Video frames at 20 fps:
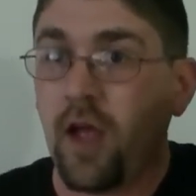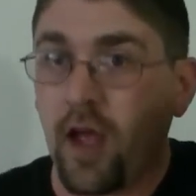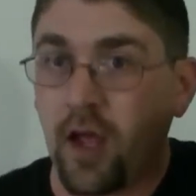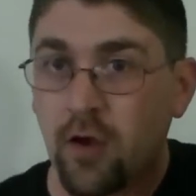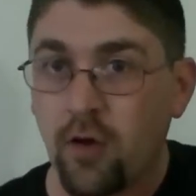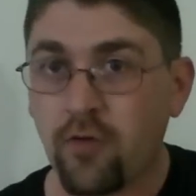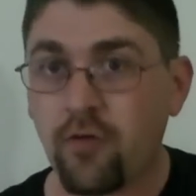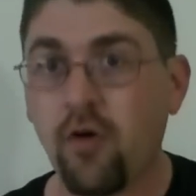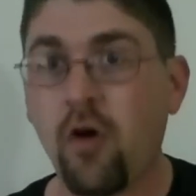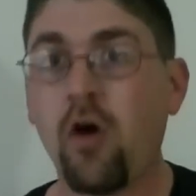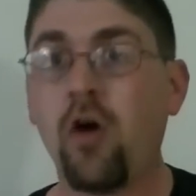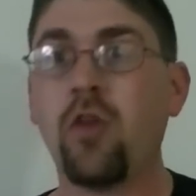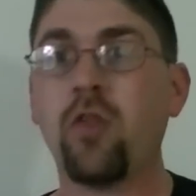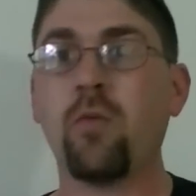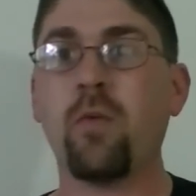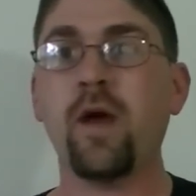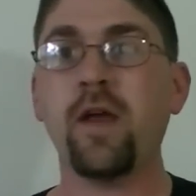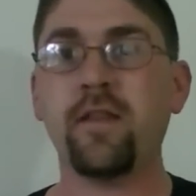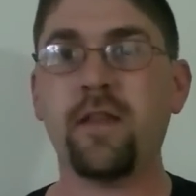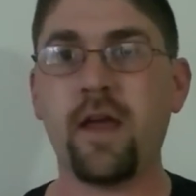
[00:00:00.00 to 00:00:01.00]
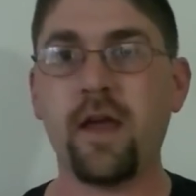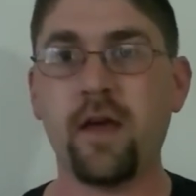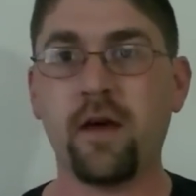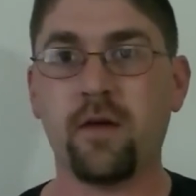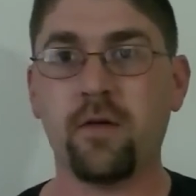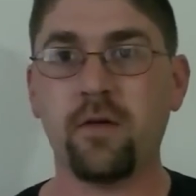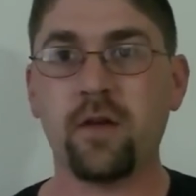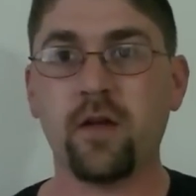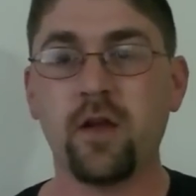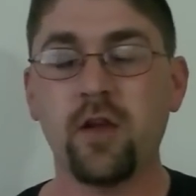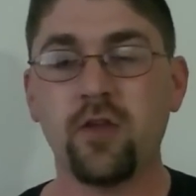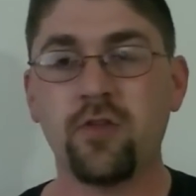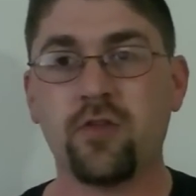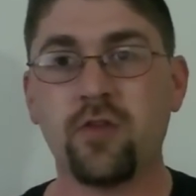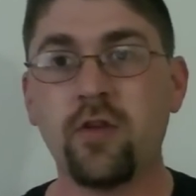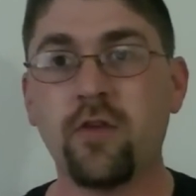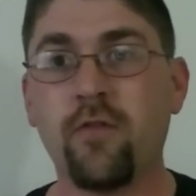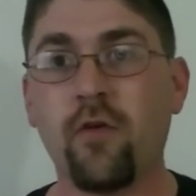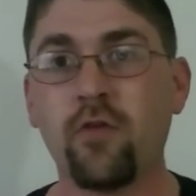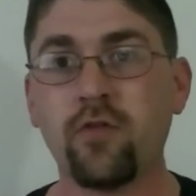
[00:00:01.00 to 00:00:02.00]
and goes all the way down
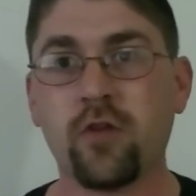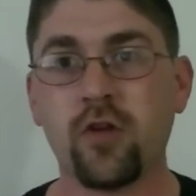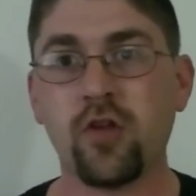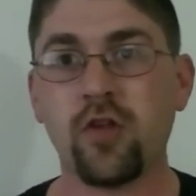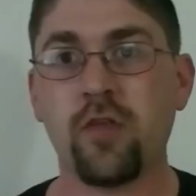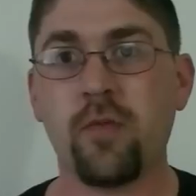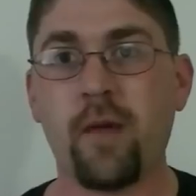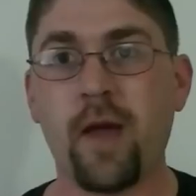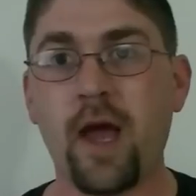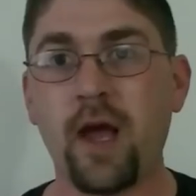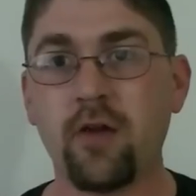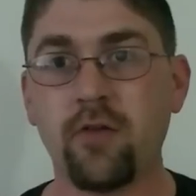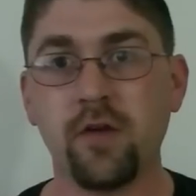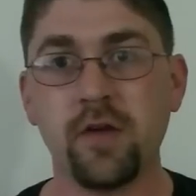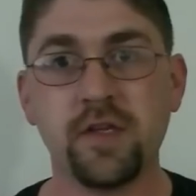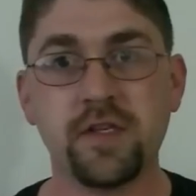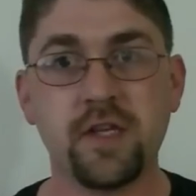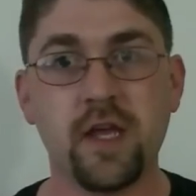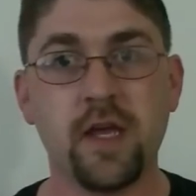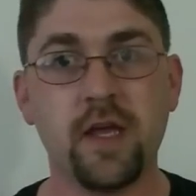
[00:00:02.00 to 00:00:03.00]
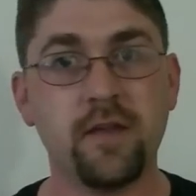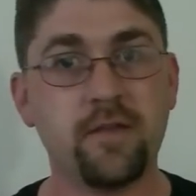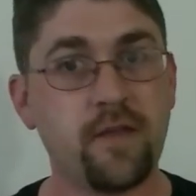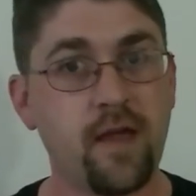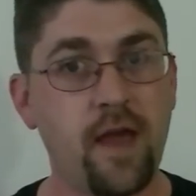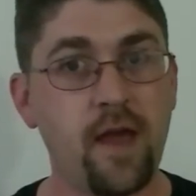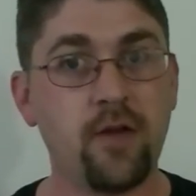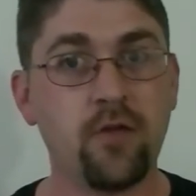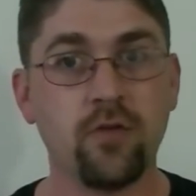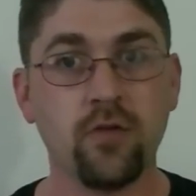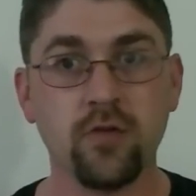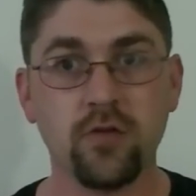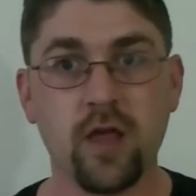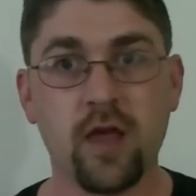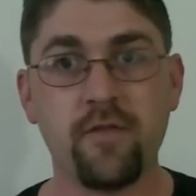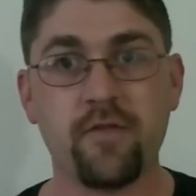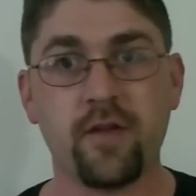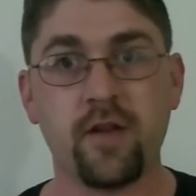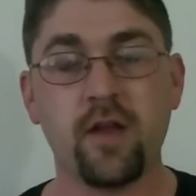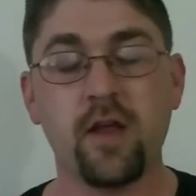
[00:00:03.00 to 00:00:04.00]
to the voltage of the battery, say 10 or
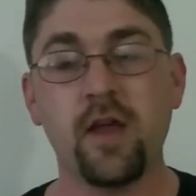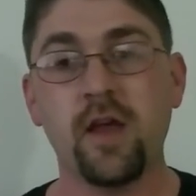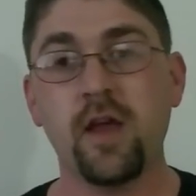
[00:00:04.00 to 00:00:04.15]
11.